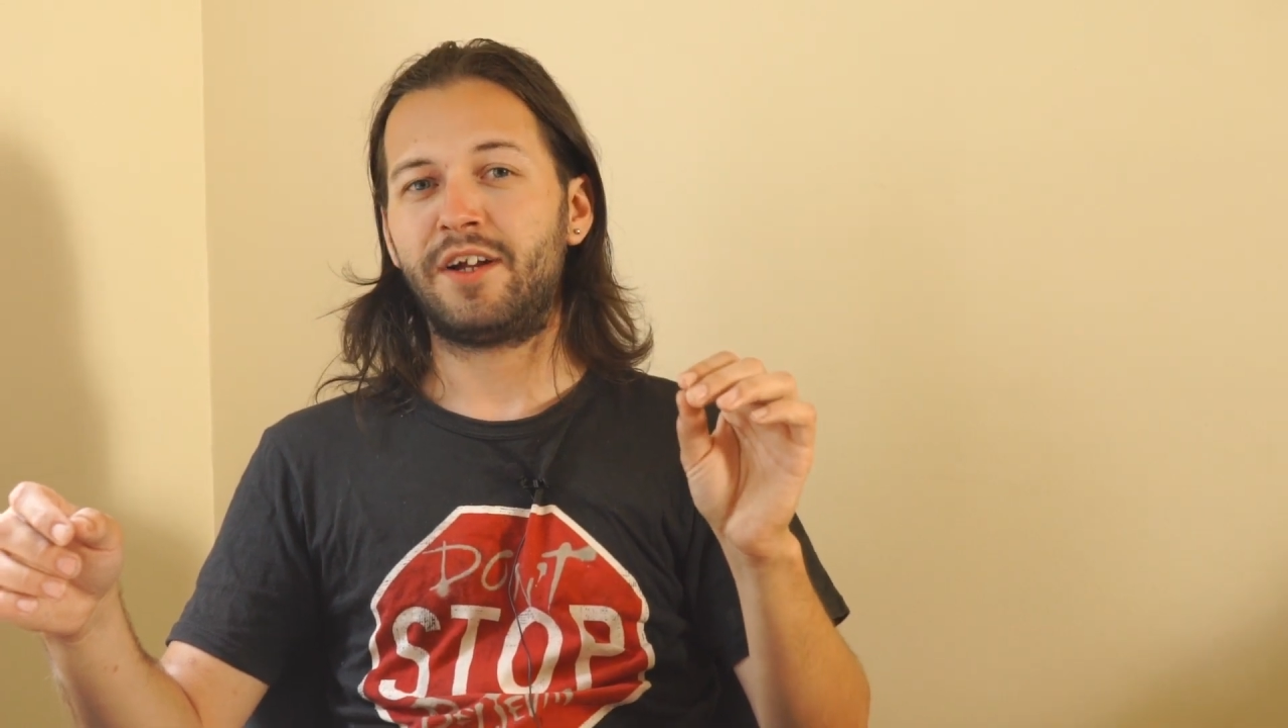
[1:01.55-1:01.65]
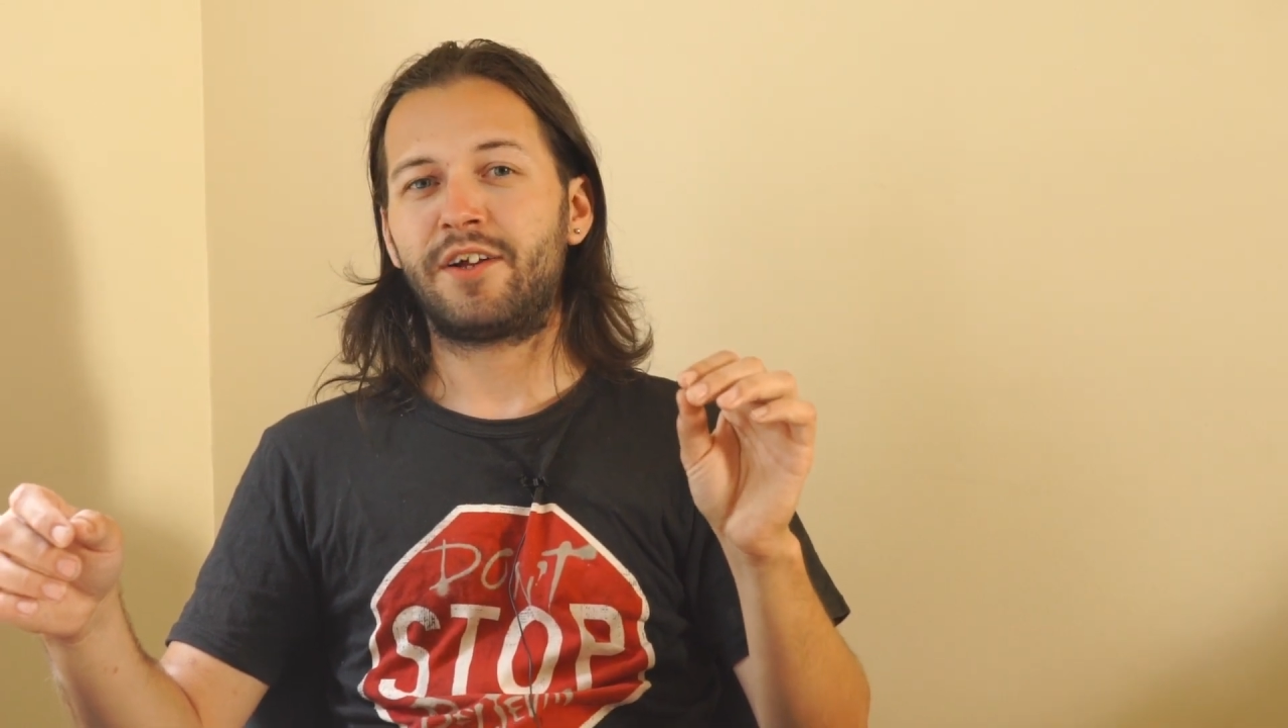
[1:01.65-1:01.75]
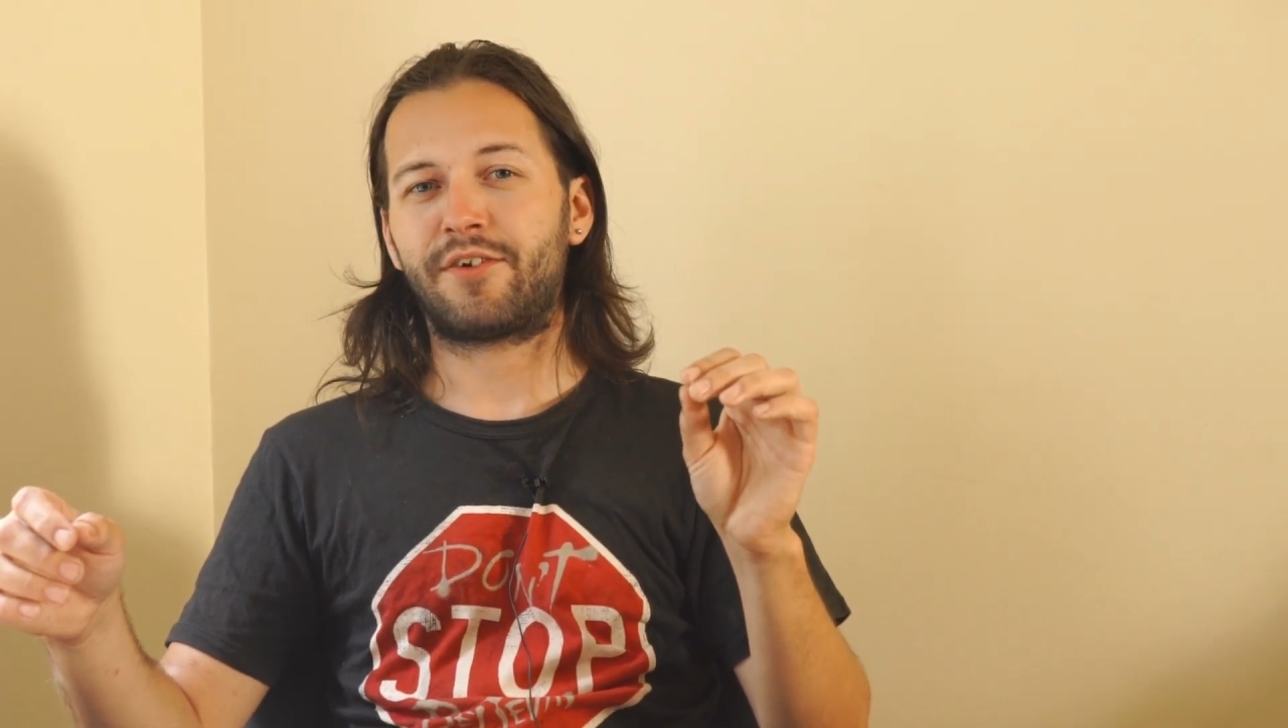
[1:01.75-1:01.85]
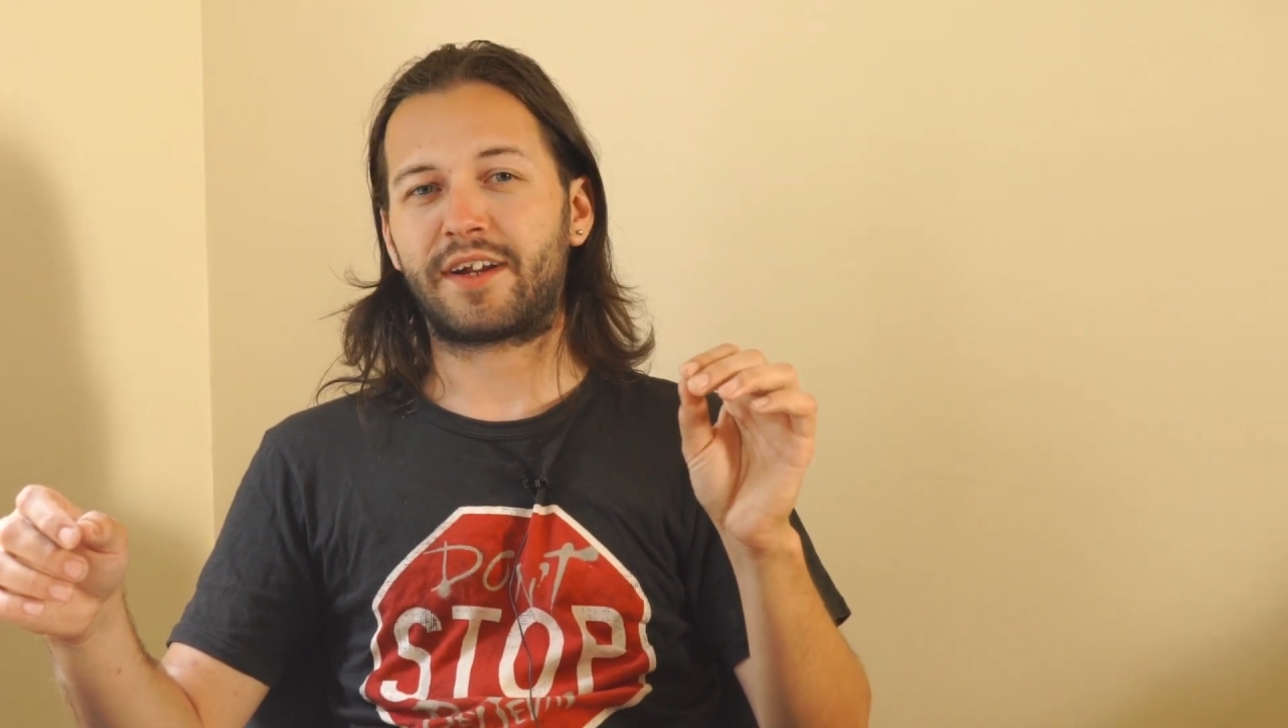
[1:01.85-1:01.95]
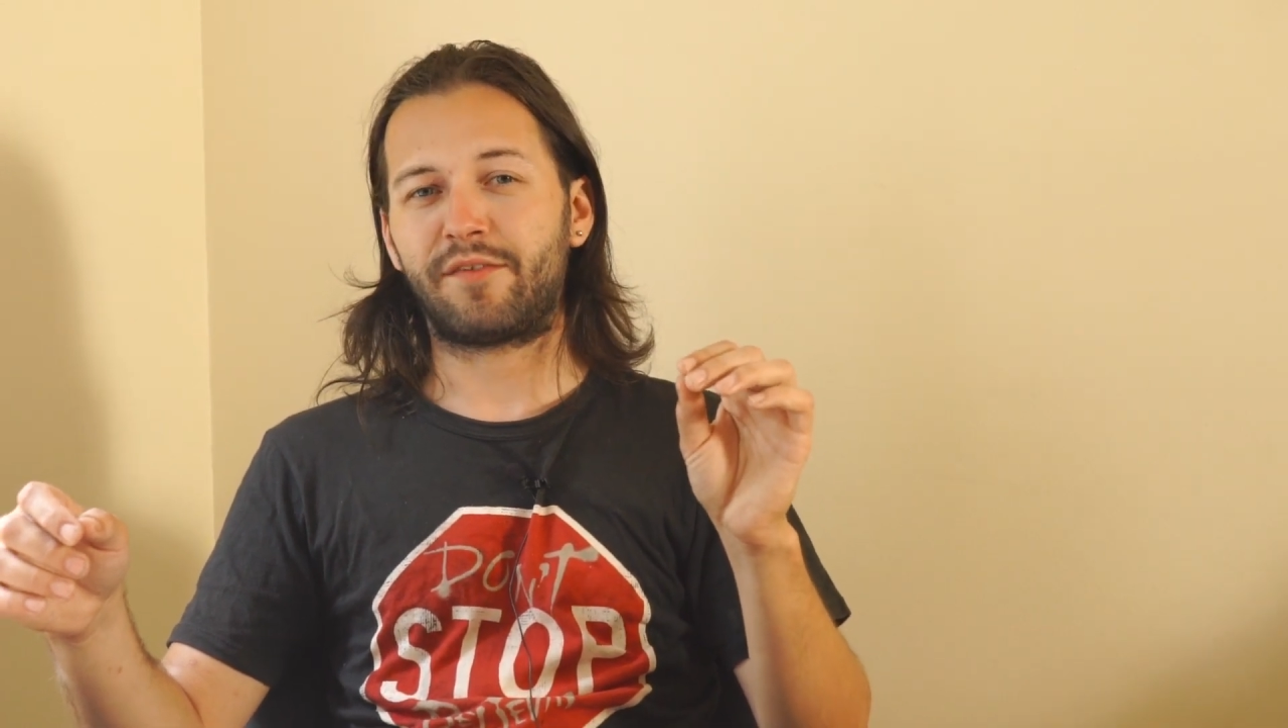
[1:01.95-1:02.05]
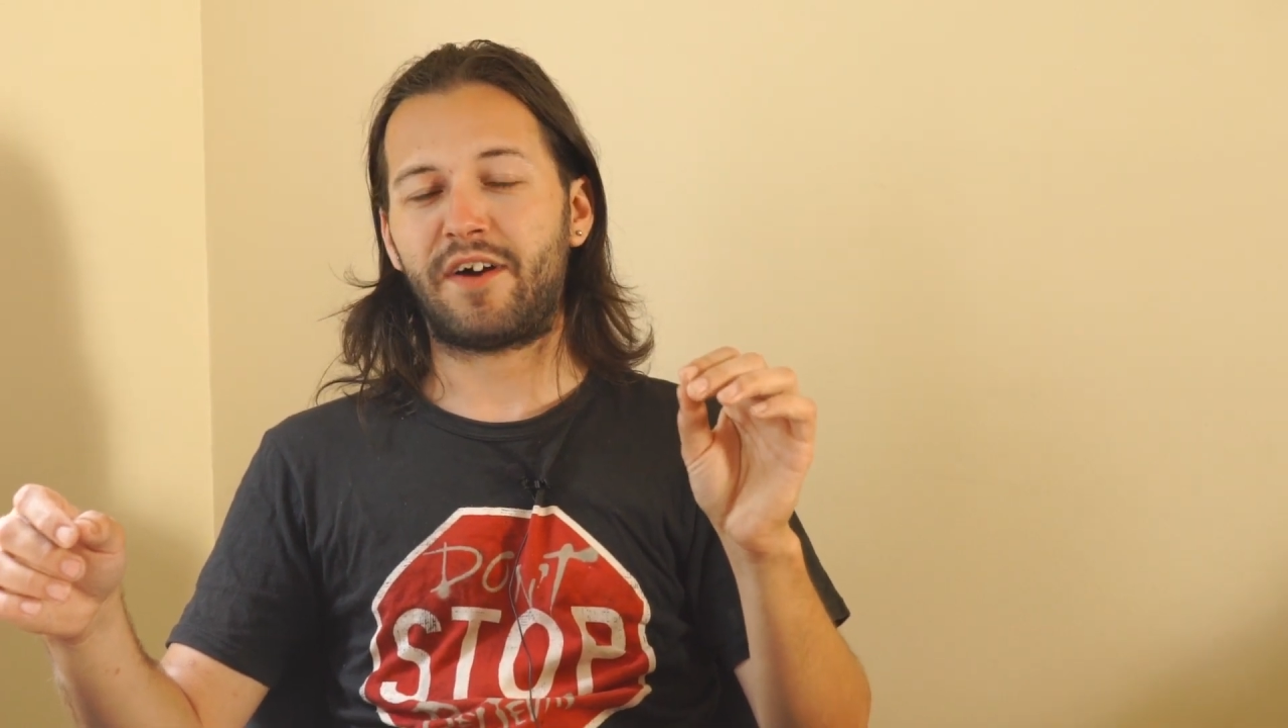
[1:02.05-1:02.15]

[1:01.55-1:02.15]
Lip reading: so I can